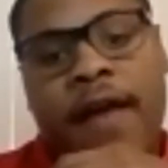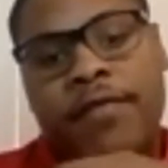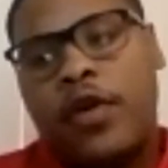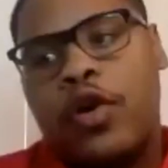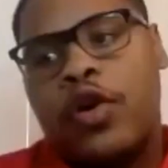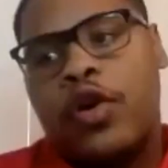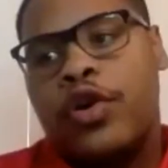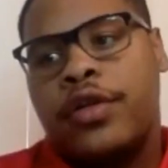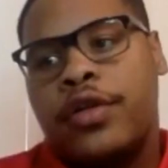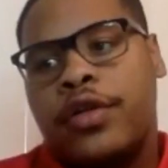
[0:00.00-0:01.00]
I've never
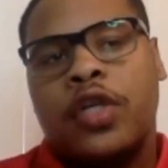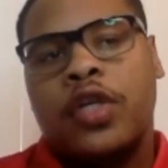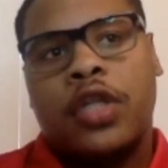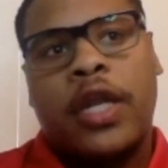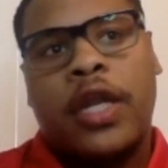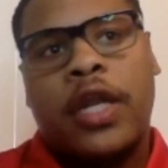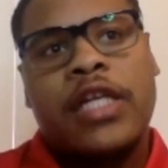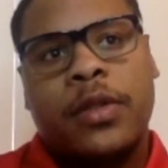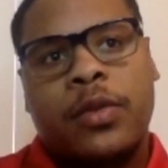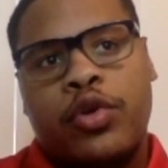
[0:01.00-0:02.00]
heard, you know, I talked to a lot of guys
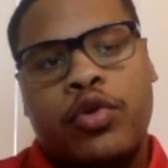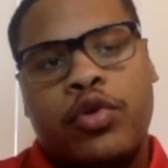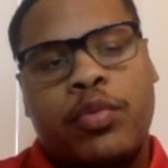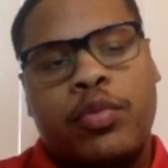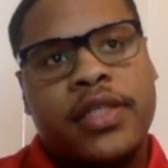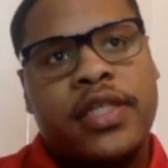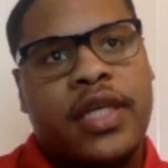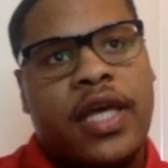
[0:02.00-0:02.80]
about the recruiting process.